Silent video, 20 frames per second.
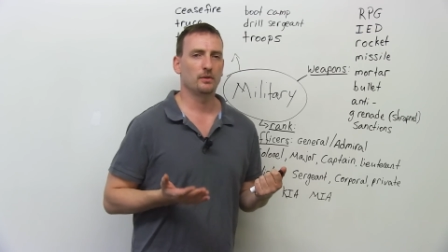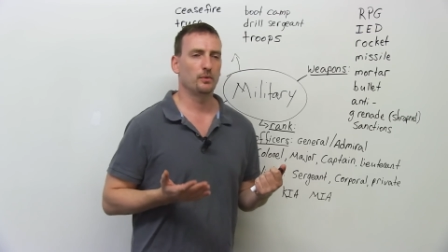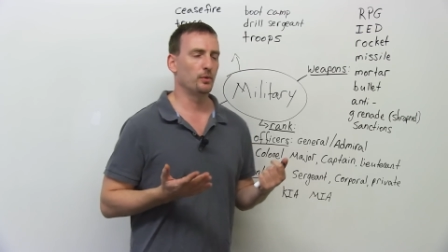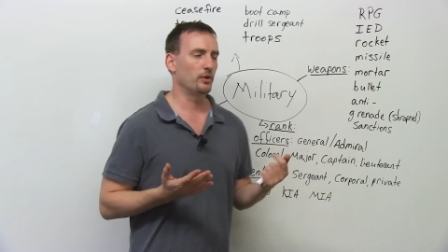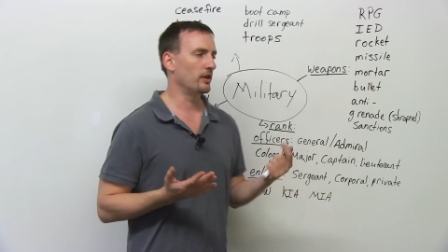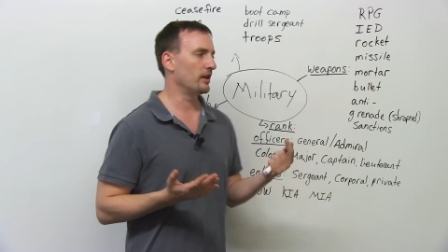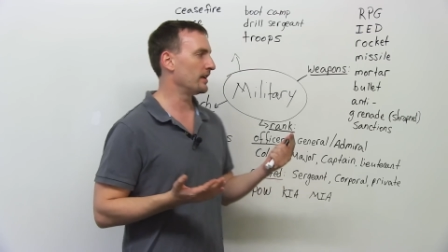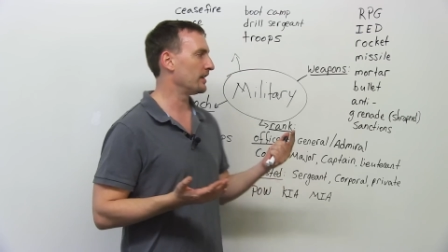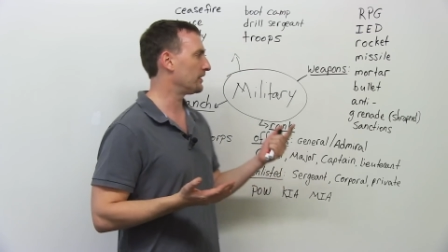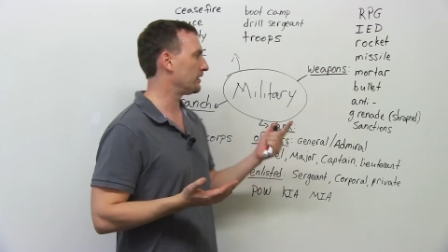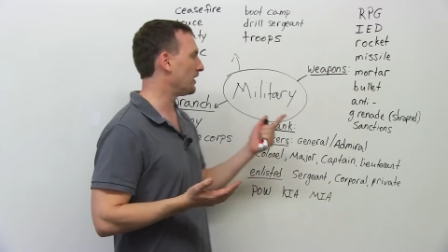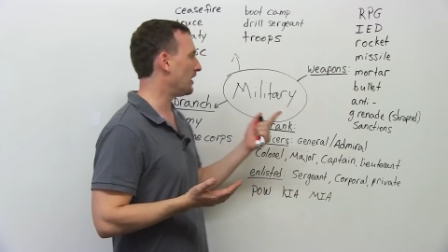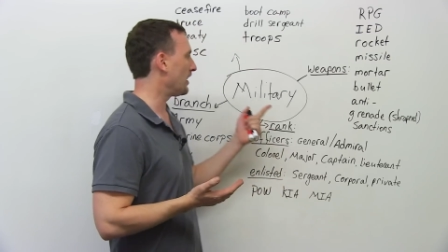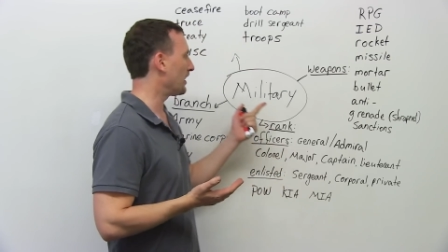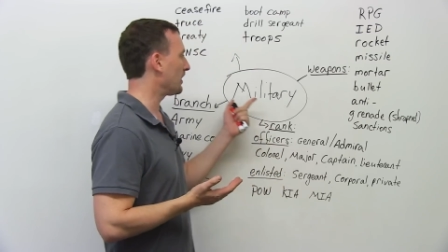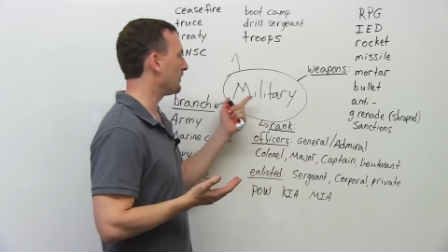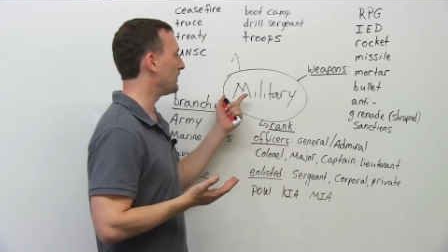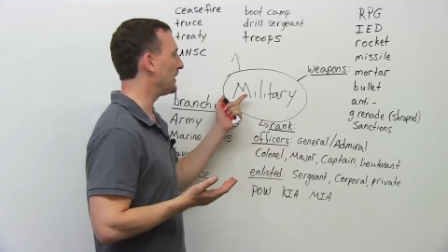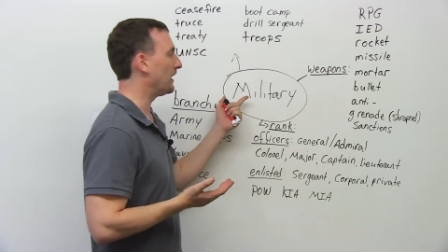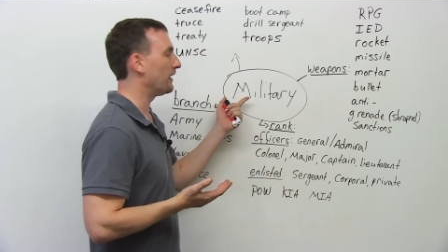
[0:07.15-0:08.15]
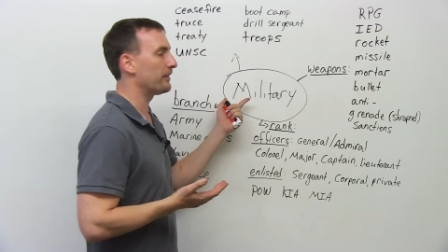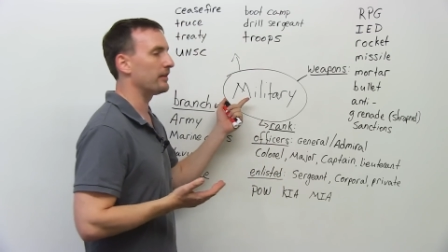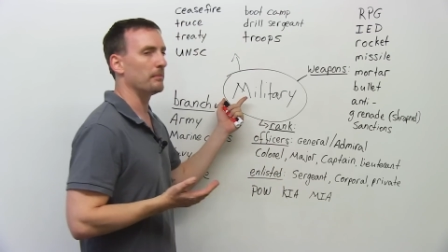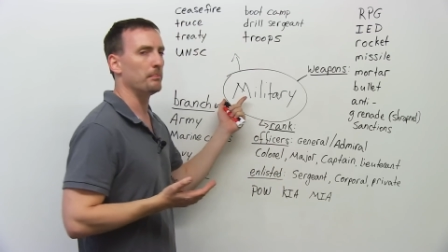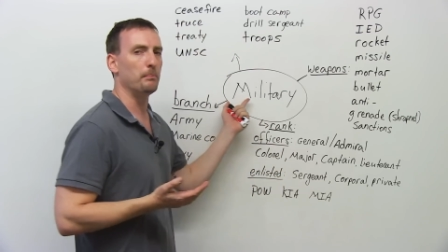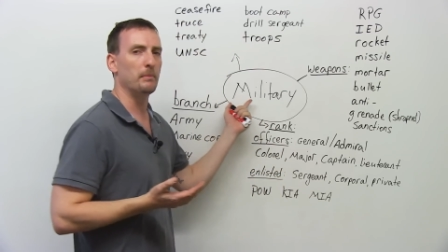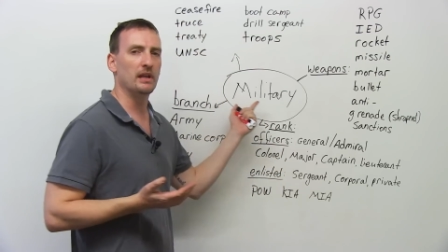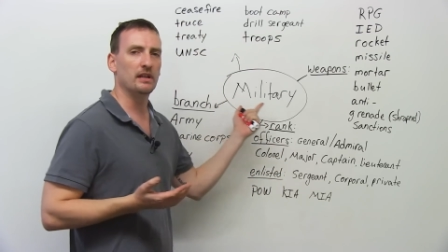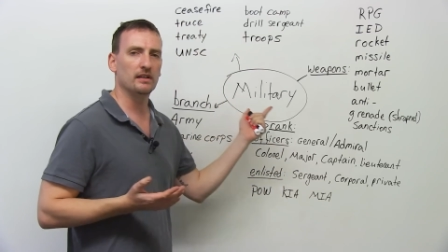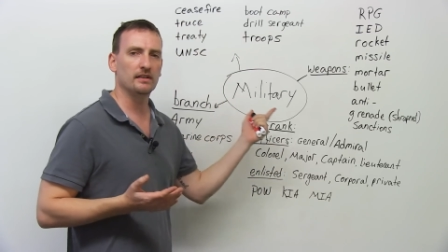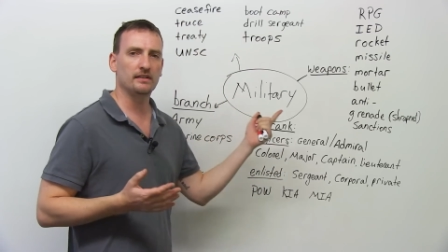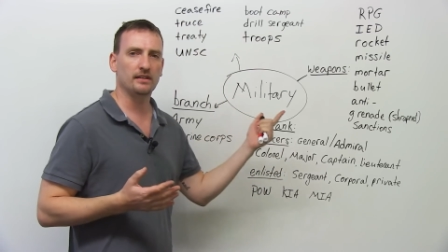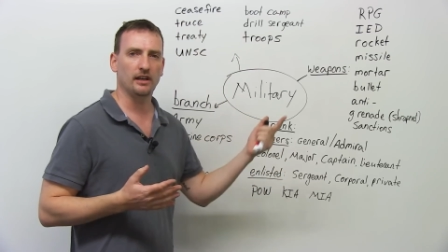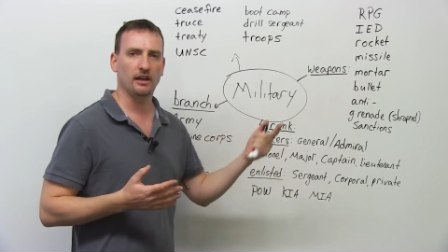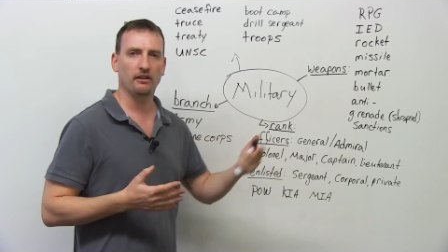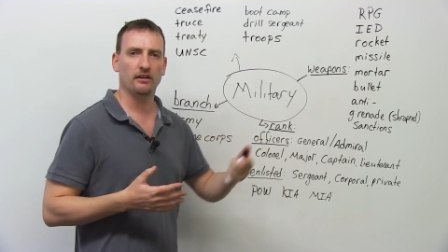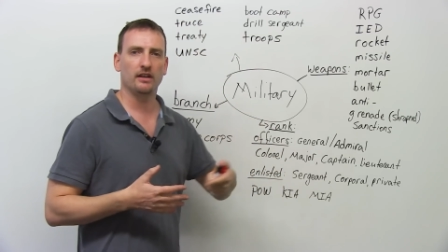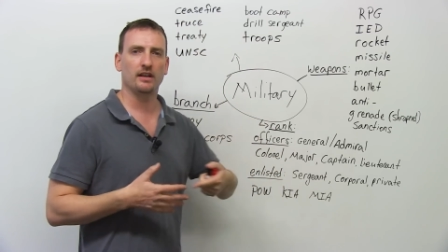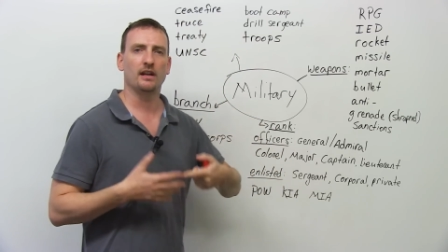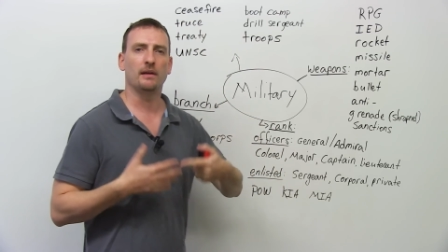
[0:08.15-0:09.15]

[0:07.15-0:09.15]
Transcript: We're going to talk about the military,